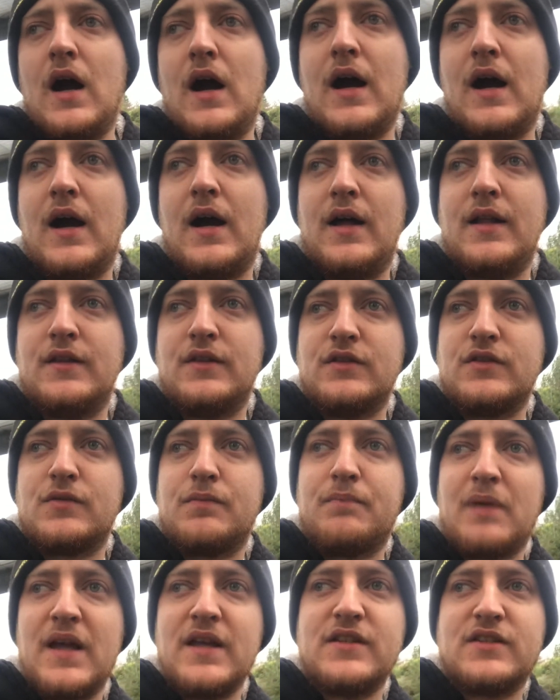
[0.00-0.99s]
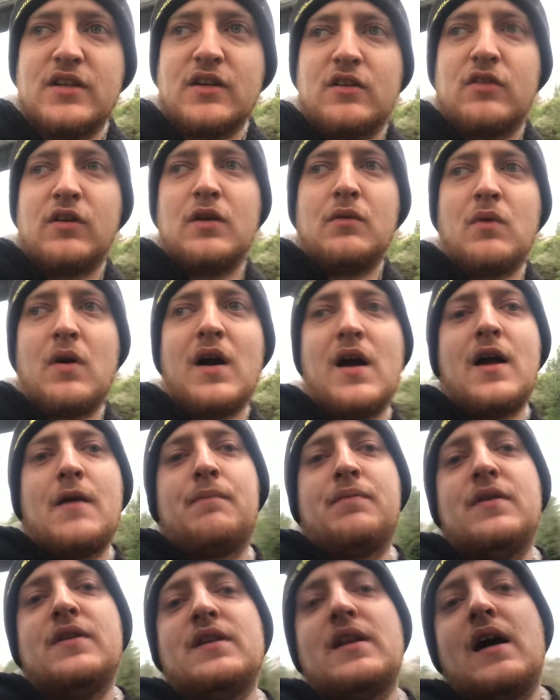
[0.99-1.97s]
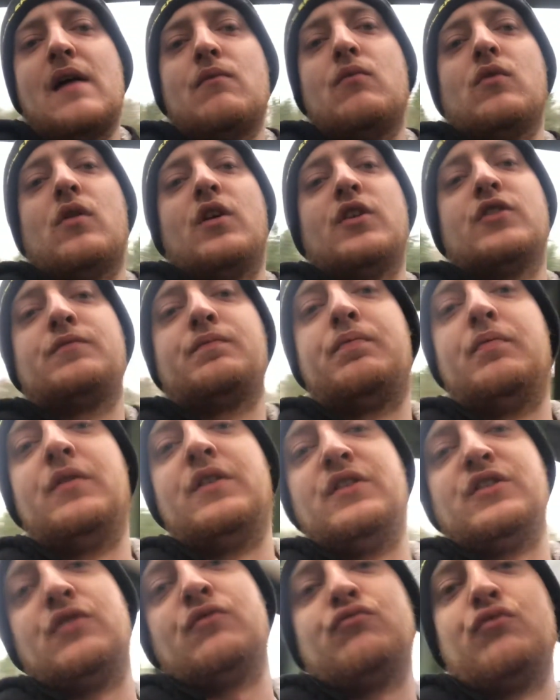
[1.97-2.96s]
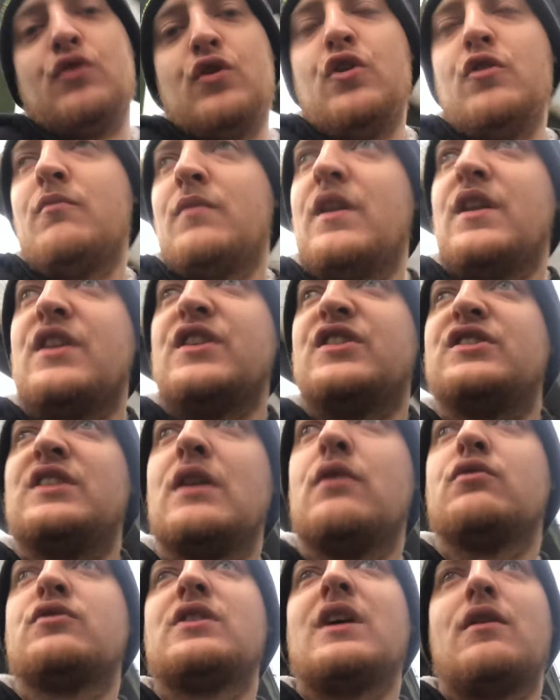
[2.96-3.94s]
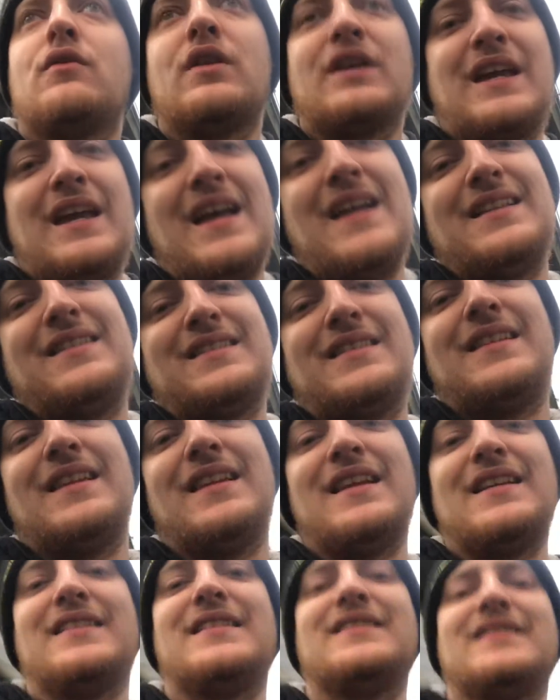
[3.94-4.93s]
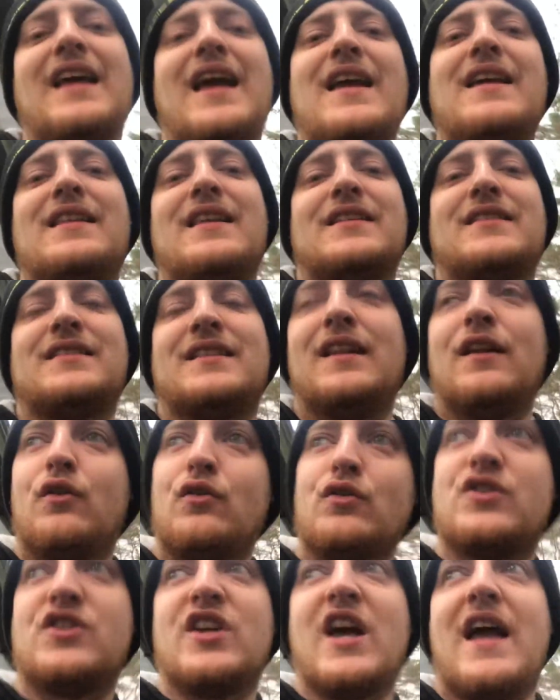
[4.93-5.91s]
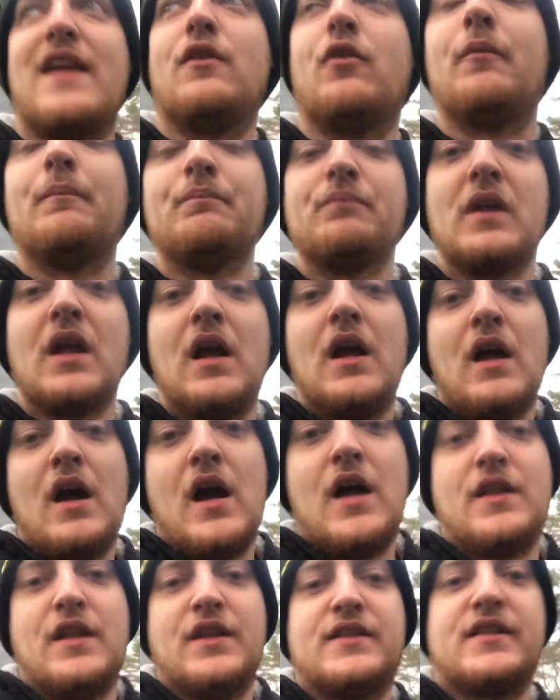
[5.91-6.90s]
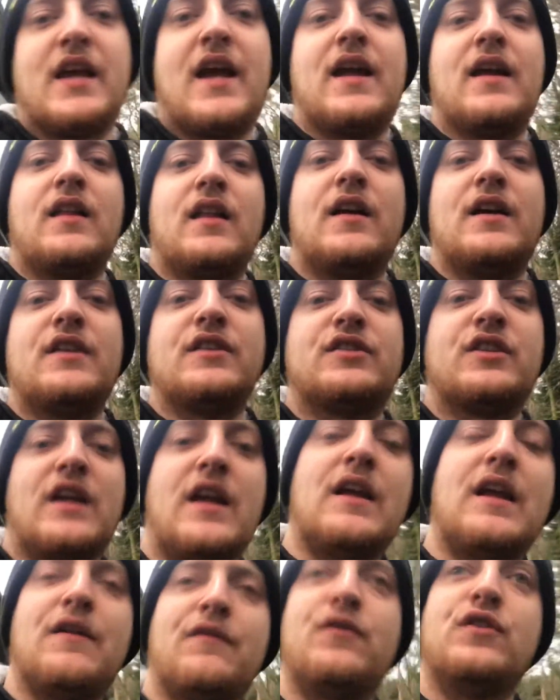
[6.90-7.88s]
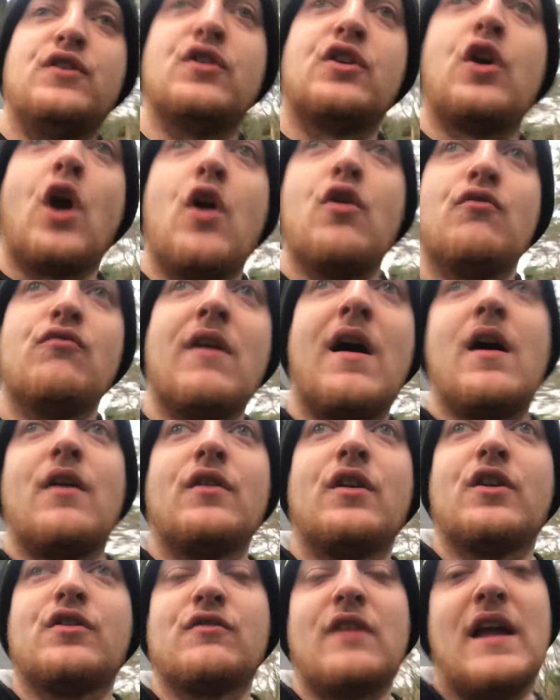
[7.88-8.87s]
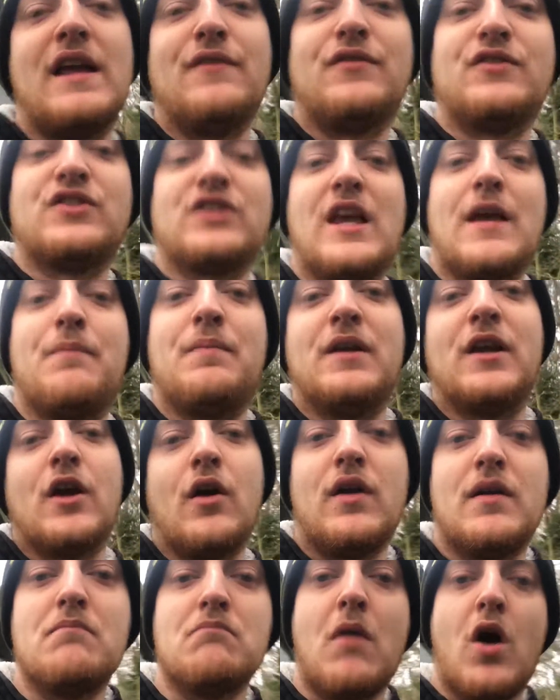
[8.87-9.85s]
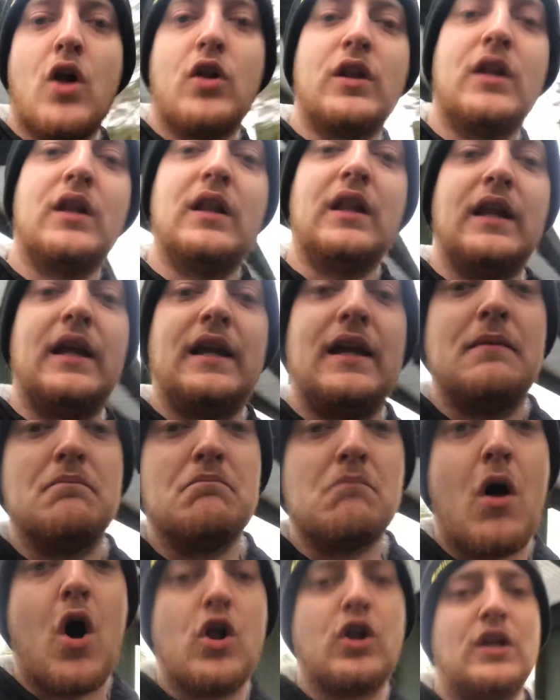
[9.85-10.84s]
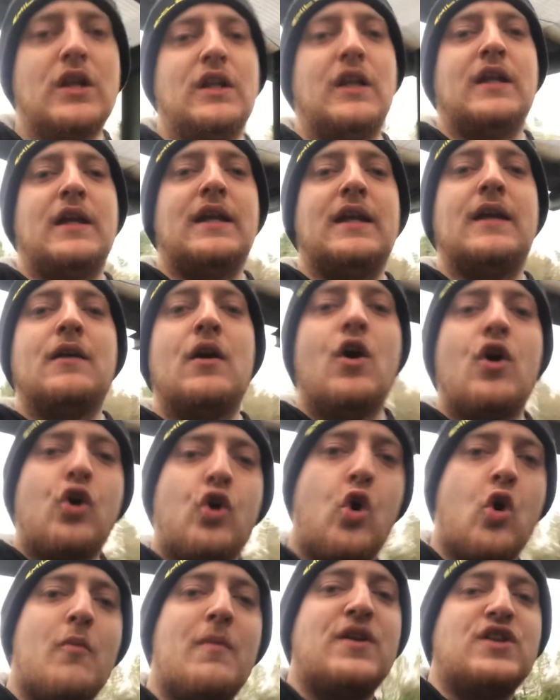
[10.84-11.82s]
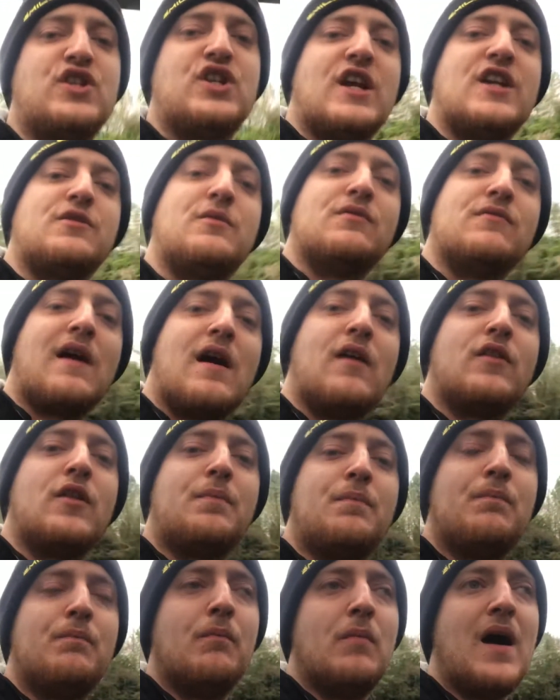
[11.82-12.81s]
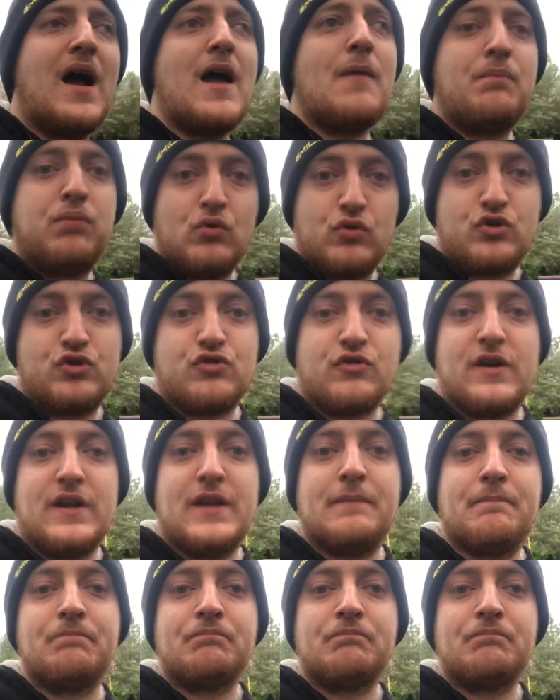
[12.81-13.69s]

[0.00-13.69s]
And basically what happened then was, there's a rumour, and they still tell the kids to this day this little tale, and the tale is, if you go round the grave skipping, going Molly Lee, come and chase me round the apple tree.